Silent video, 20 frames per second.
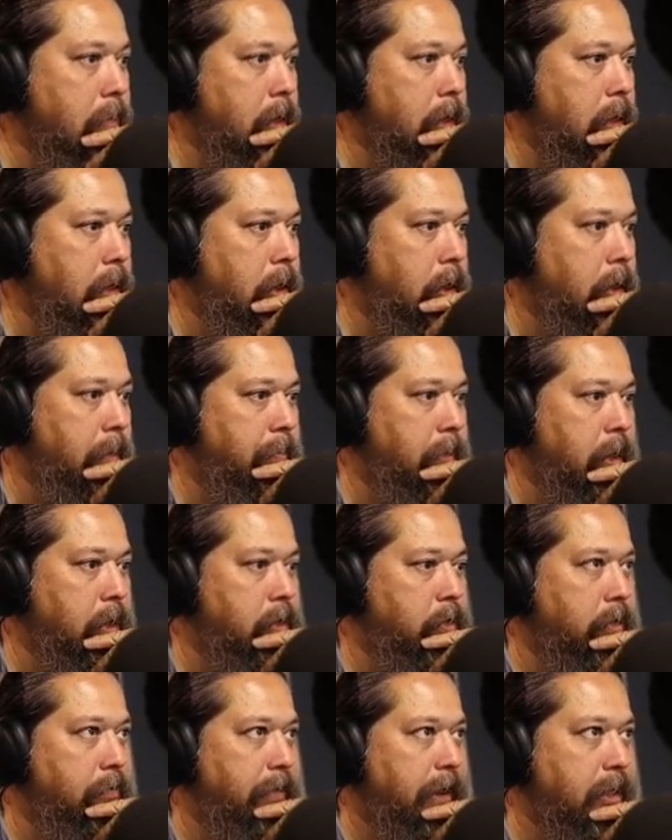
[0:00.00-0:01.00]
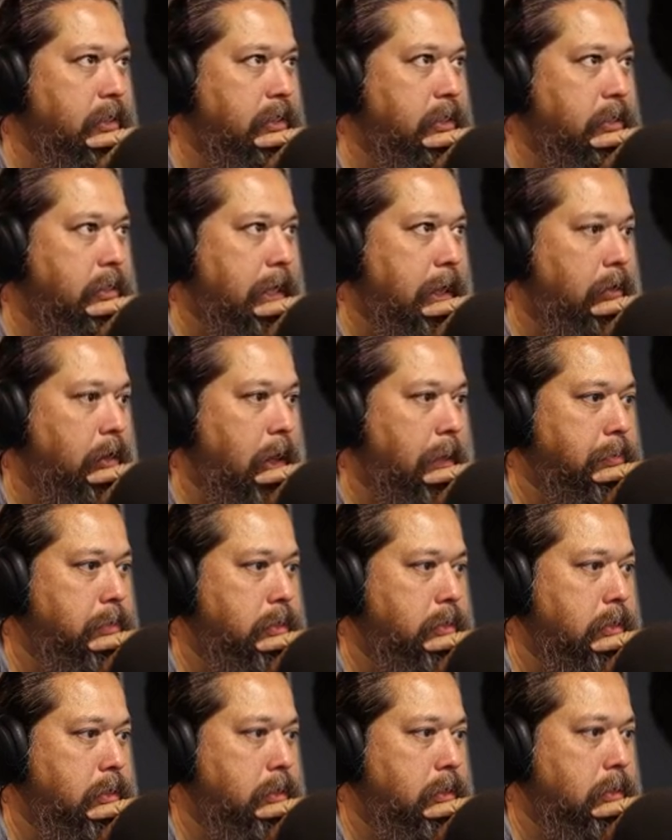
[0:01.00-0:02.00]
under advanced sound
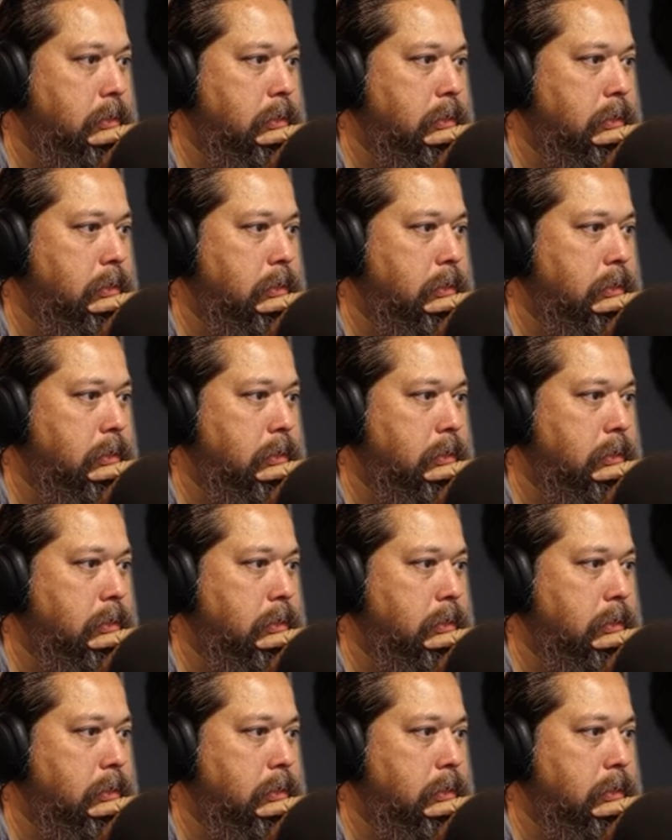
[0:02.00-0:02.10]
options,